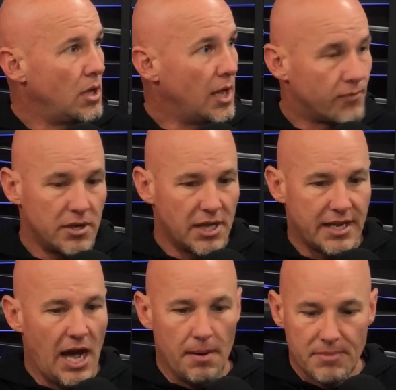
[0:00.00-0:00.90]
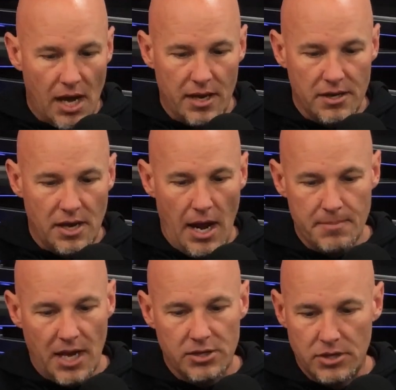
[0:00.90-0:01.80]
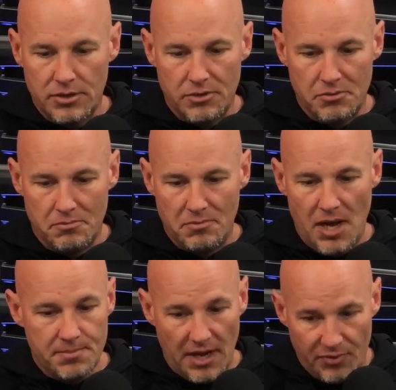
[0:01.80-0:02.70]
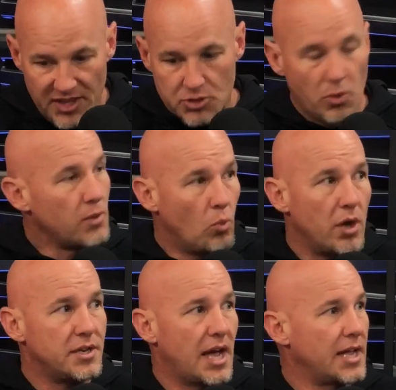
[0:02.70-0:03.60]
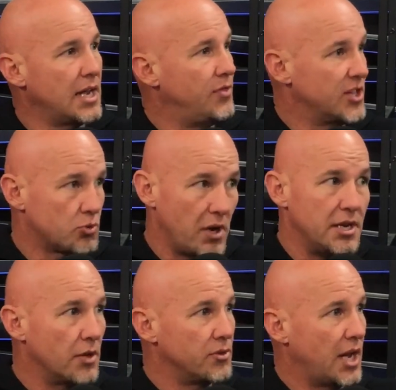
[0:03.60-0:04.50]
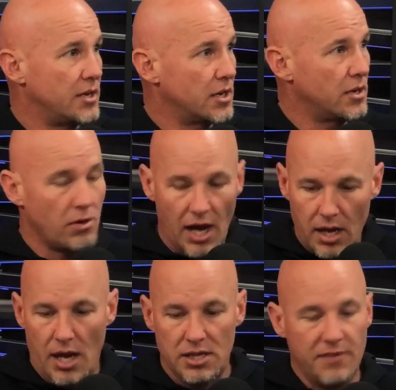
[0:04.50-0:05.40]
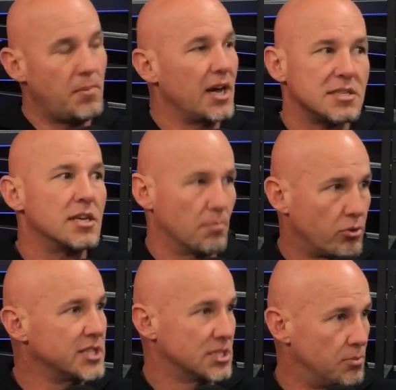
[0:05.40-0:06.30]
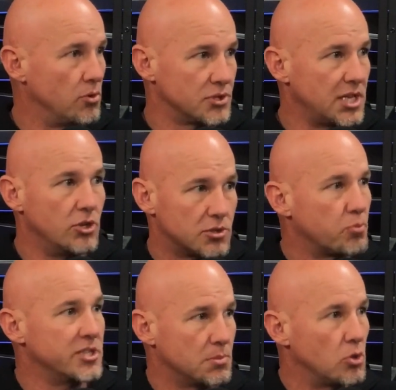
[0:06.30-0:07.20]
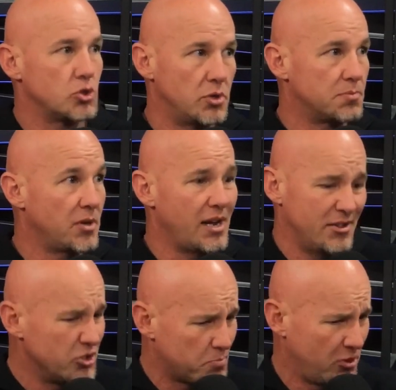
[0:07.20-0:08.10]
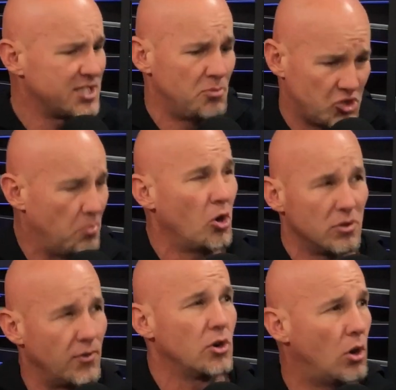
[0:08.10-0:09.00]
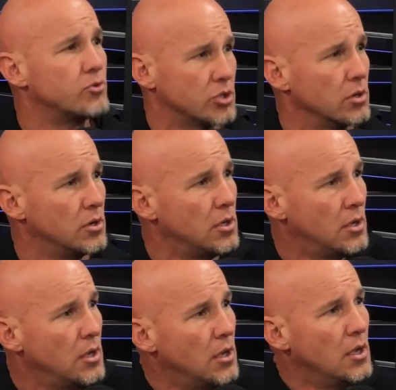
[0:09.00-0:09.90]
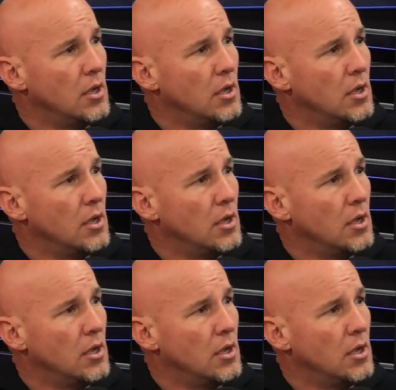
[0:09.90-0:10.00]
Every like I'm not I'm not I'm not this way one day and this right, way right, another day. Right. No, yeah, no, no. Yeah. I, I live by a set of principles, mm. and those principles mm. always play out. And those principles are part of our culture. Mm.